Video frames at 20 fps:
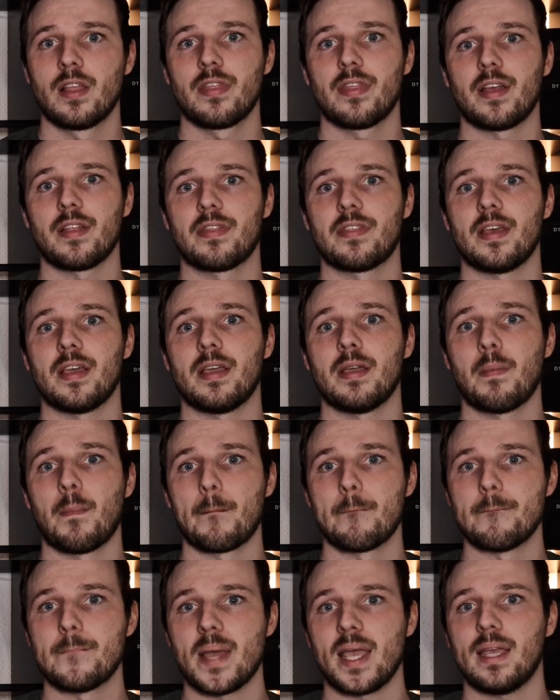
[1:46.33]
that they
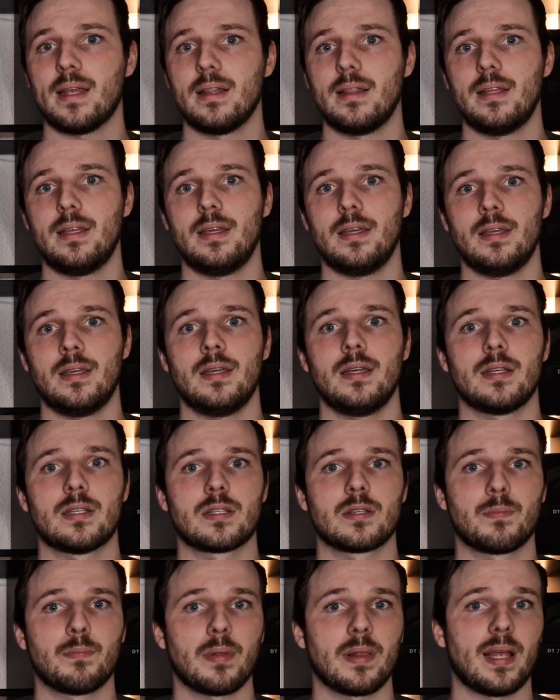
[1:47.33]
mainly
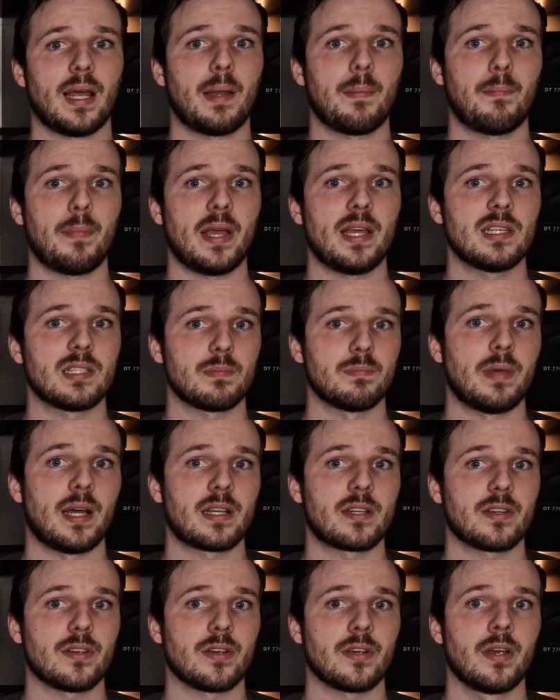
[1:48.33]
eat plant-based
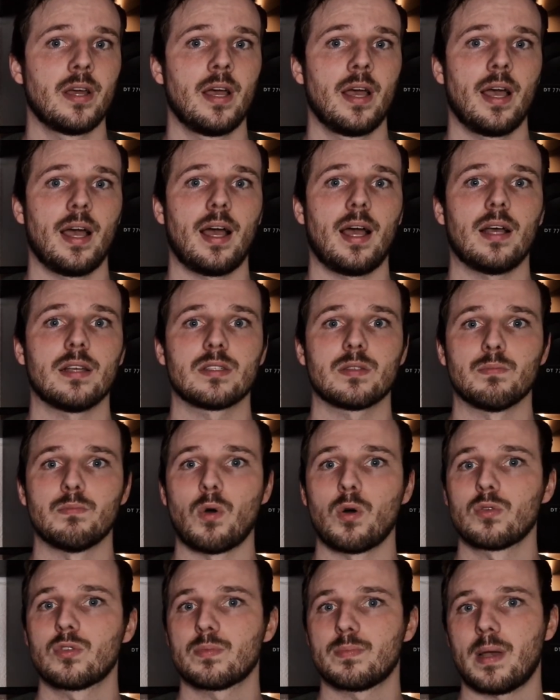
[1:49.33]
matter as
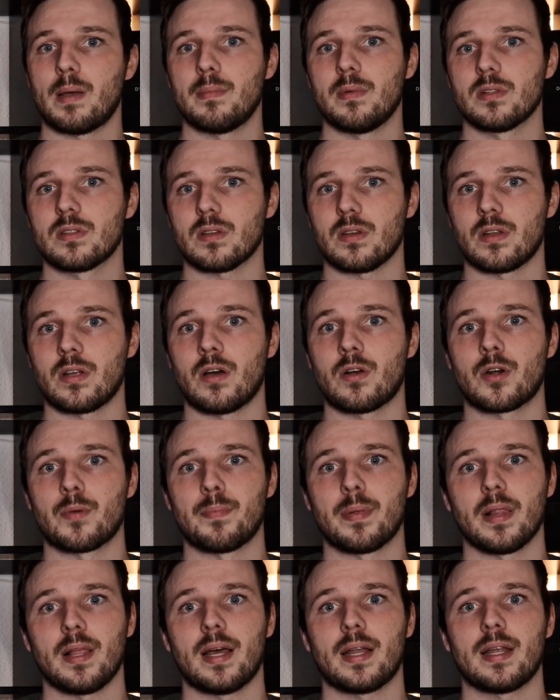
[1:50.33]
most mammals on our
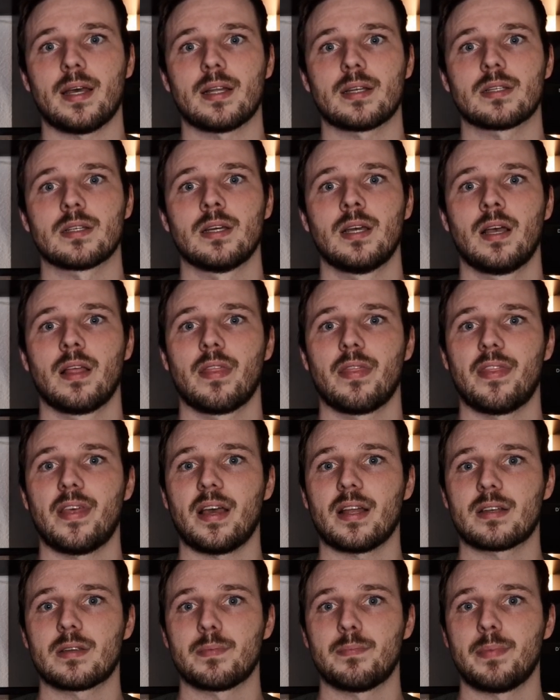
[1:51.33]
planet
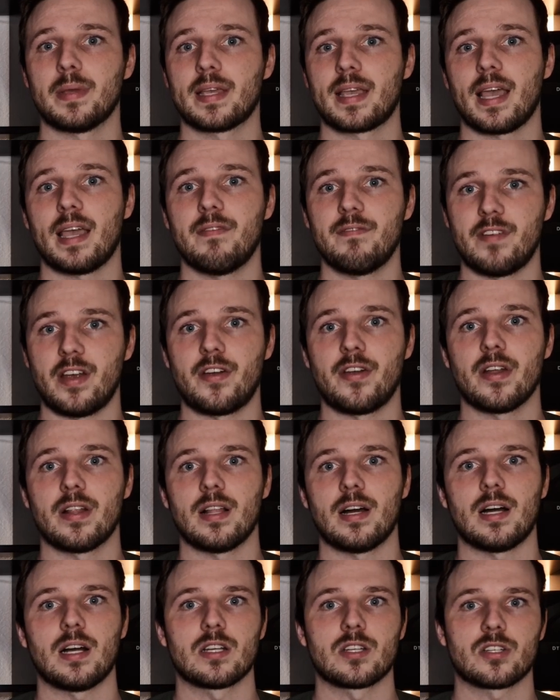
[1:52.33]
that became very
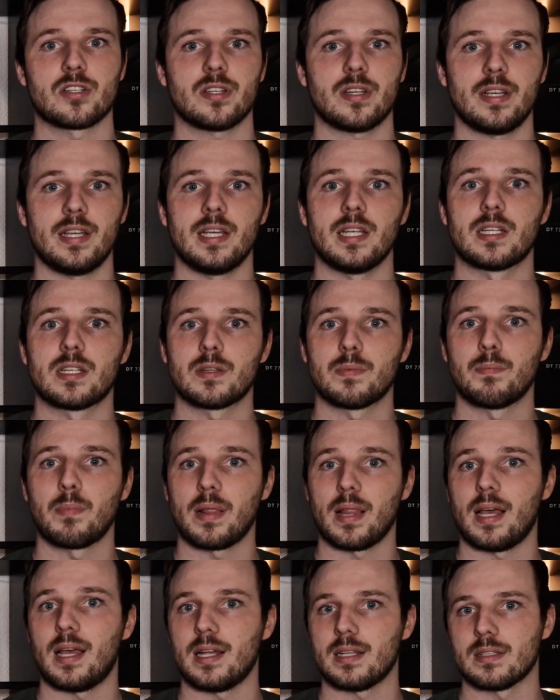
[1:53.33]
large eat
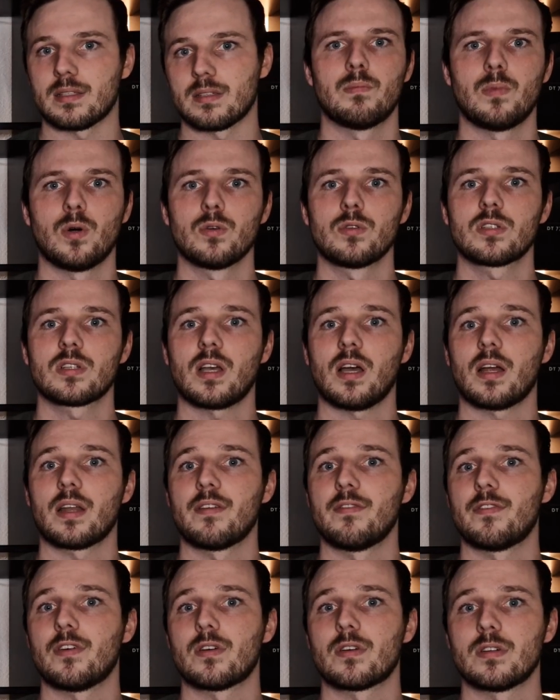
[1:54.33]
plants. Most
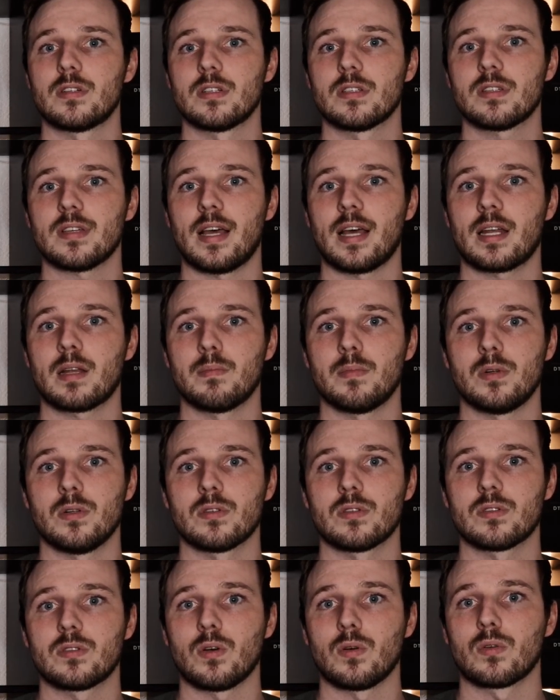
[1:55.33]
carnivorous
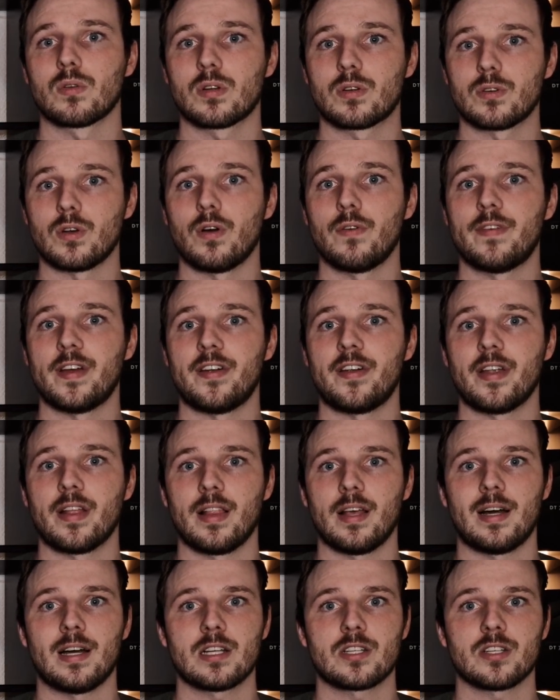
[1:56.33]
animals don't grow very
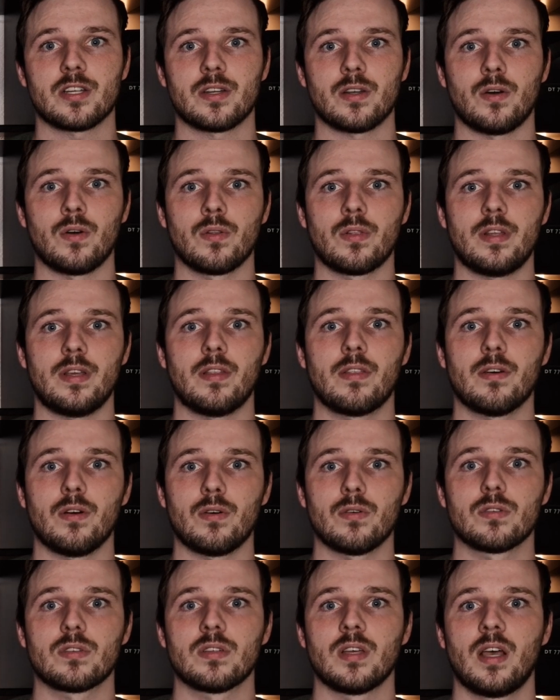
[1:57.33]
large and only
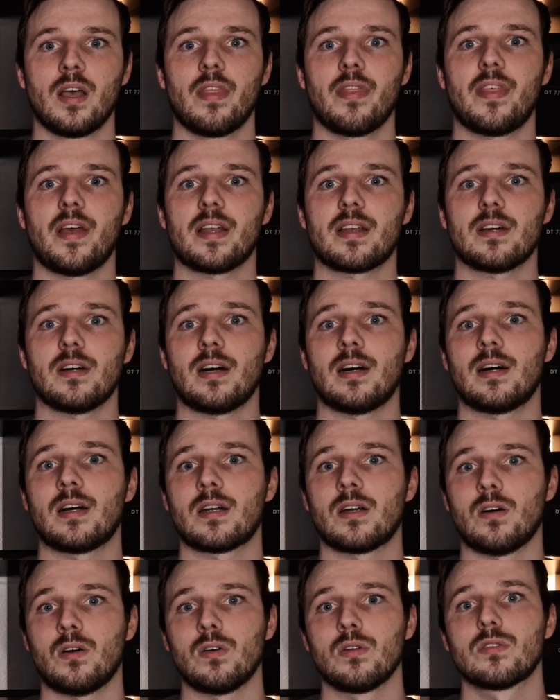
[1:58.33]
those that
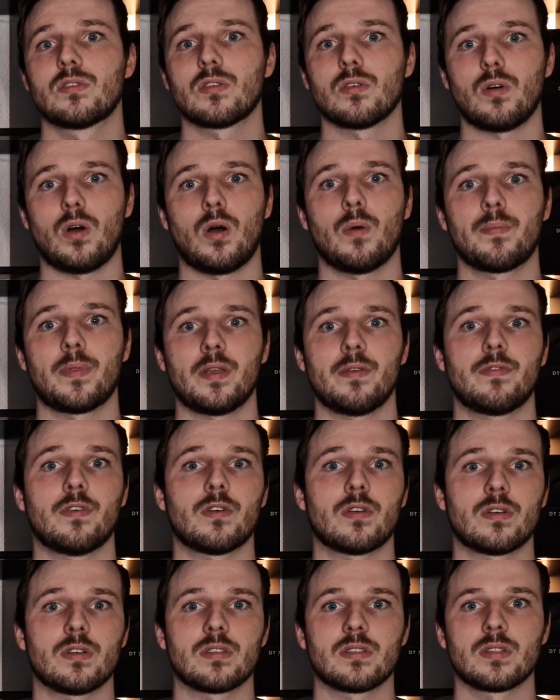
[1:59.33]
are also
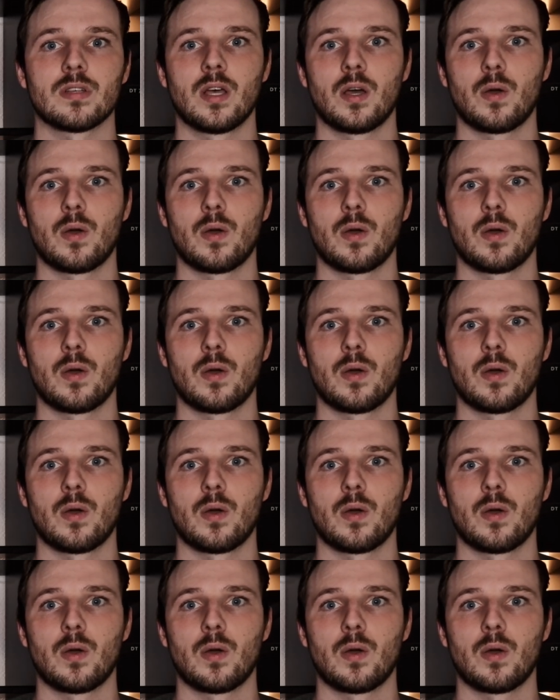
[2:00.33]
omnivores